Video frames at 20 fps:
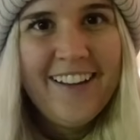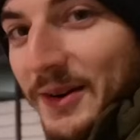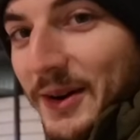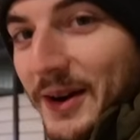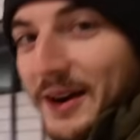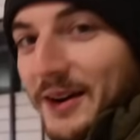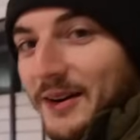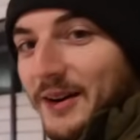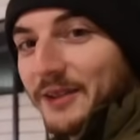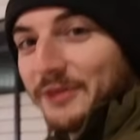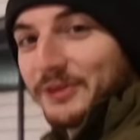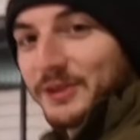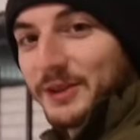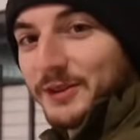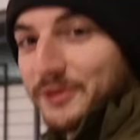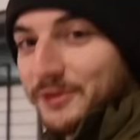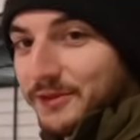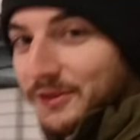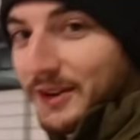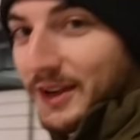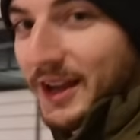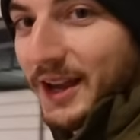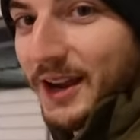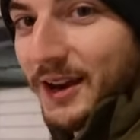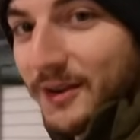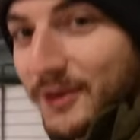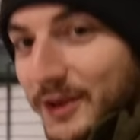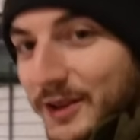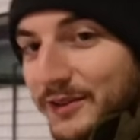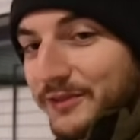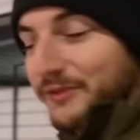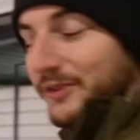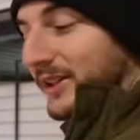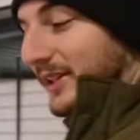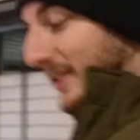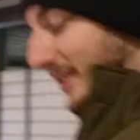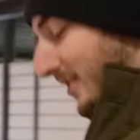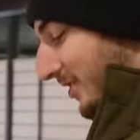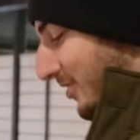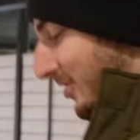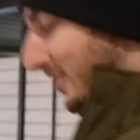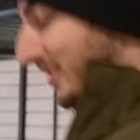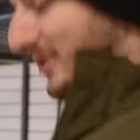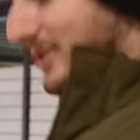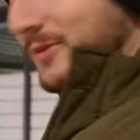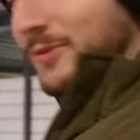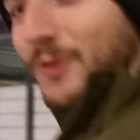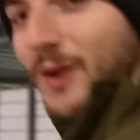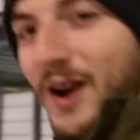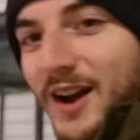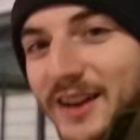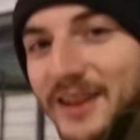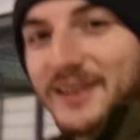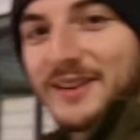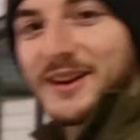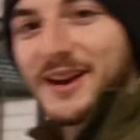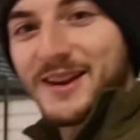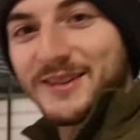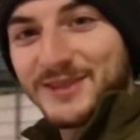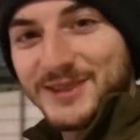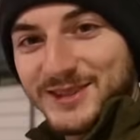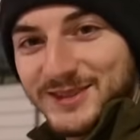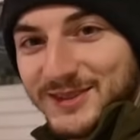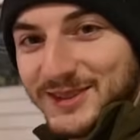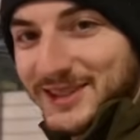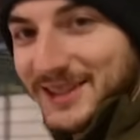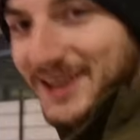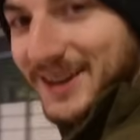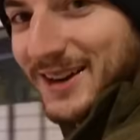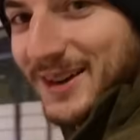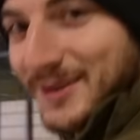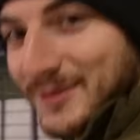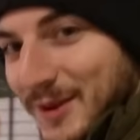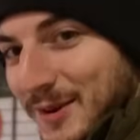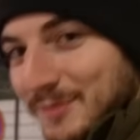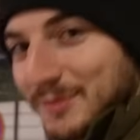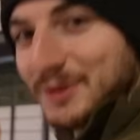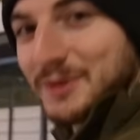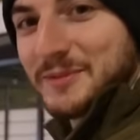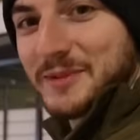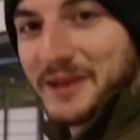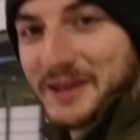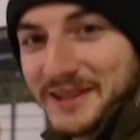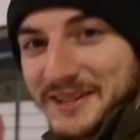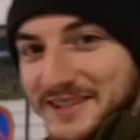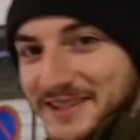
Wow, I feel very Finnish just walking down the street carrying my blueberry